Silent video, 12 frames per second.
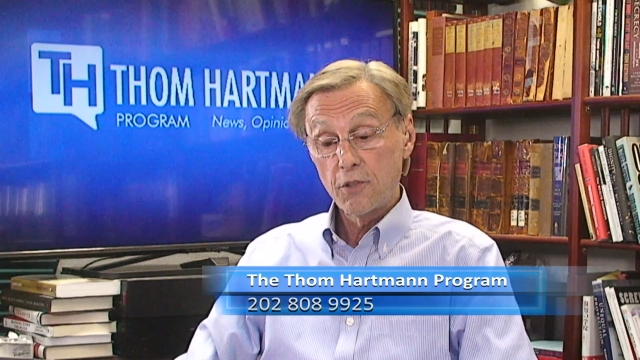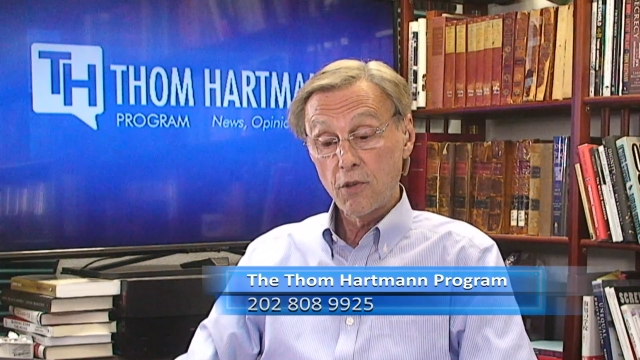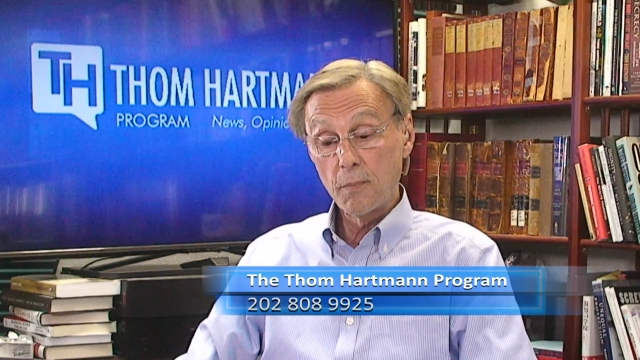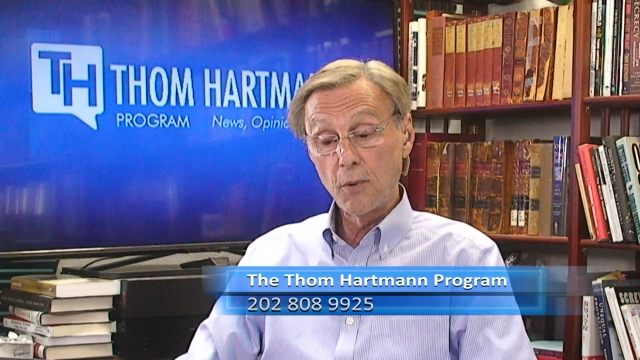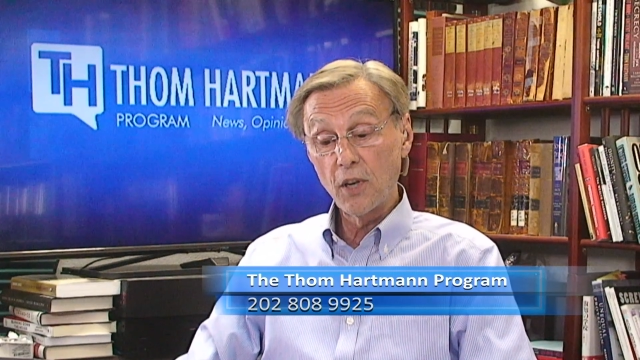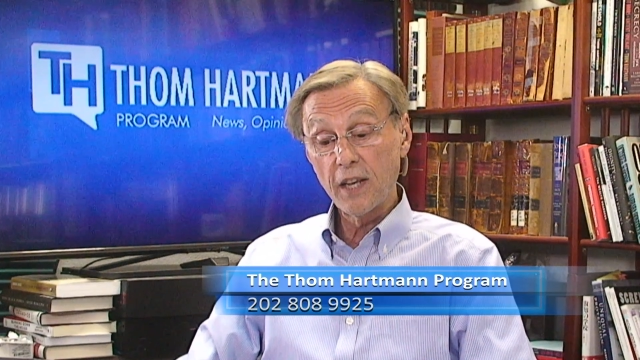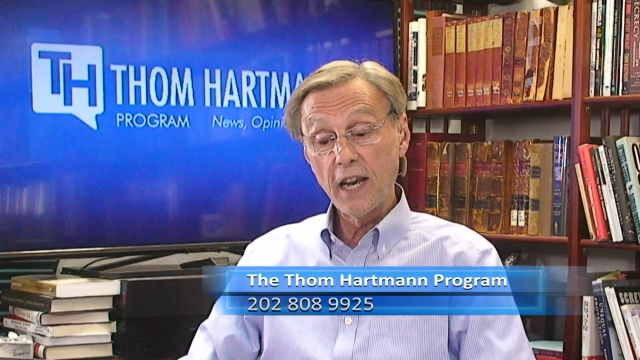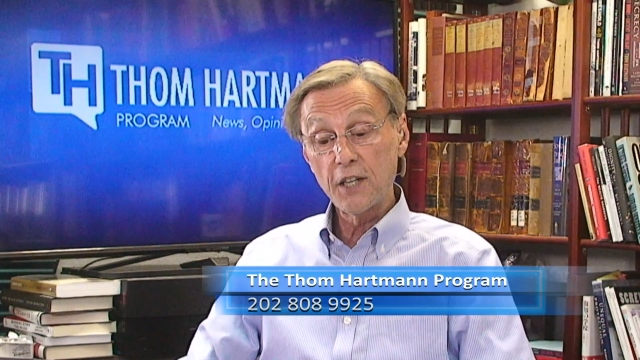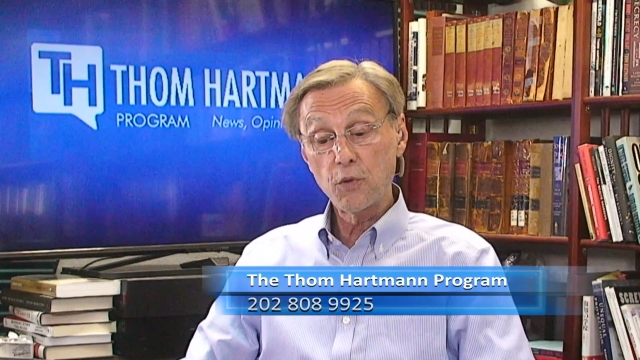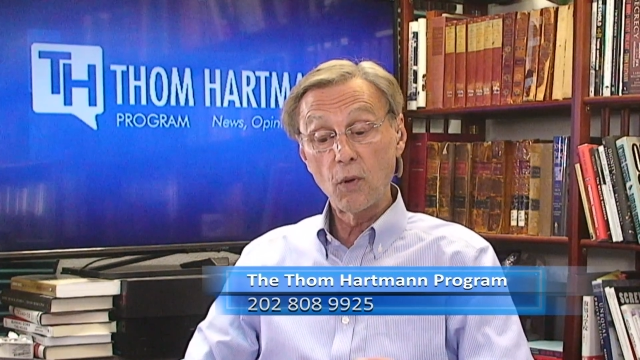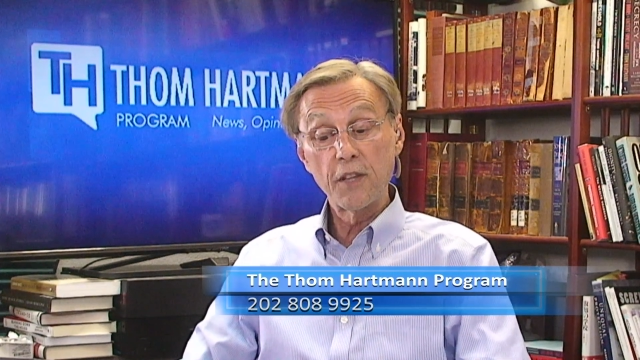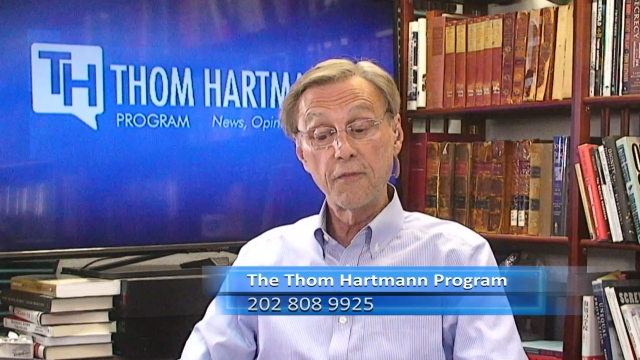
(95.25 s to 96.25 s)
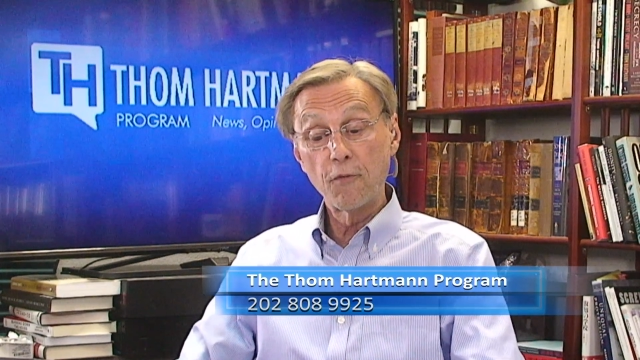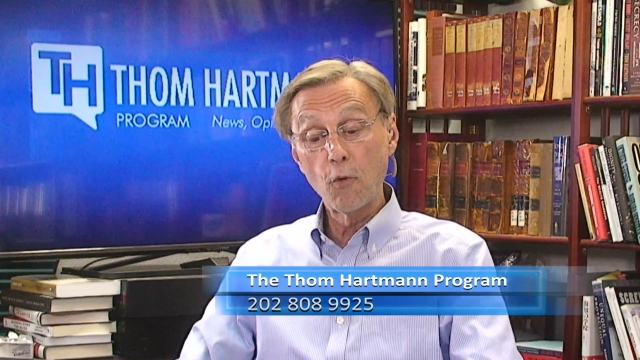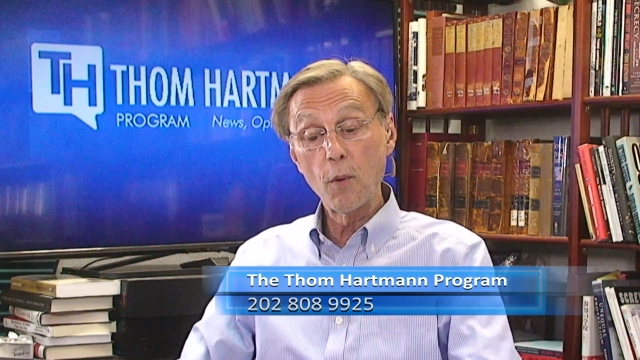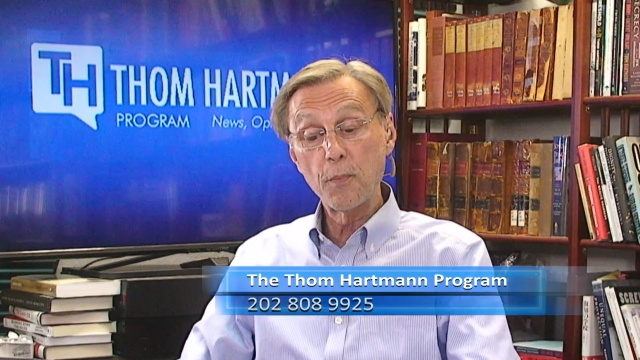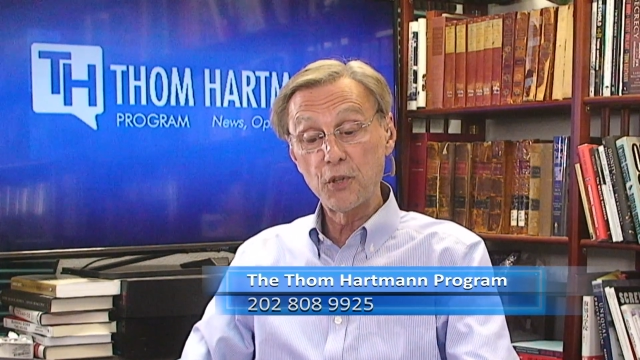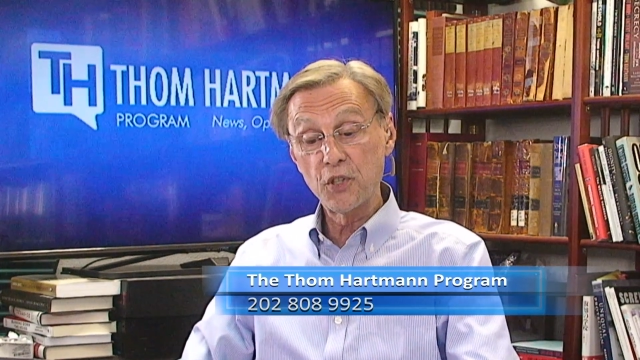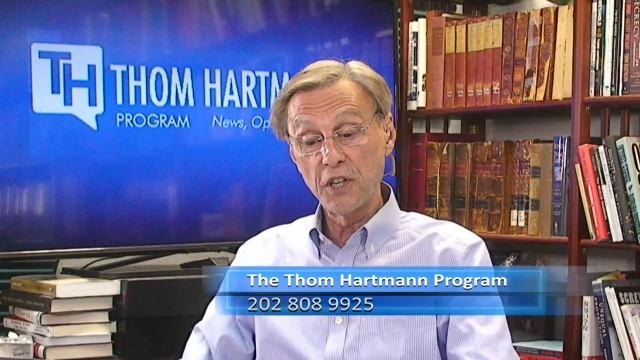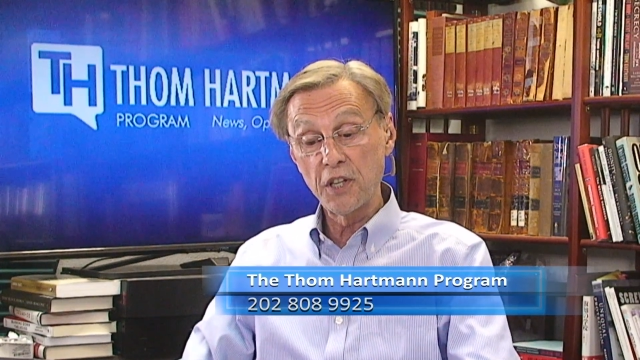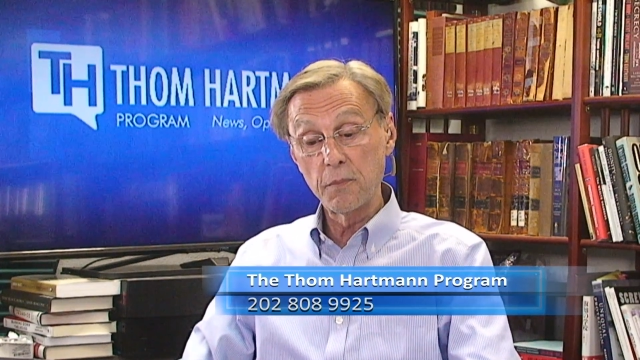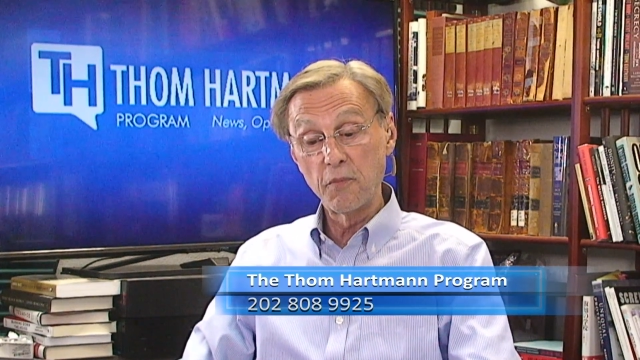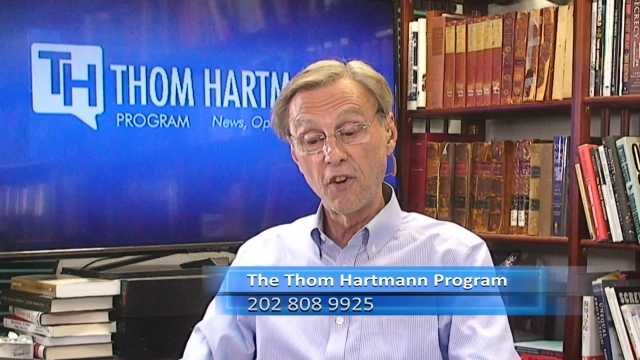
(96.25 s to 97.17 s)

Trump only got 24% of the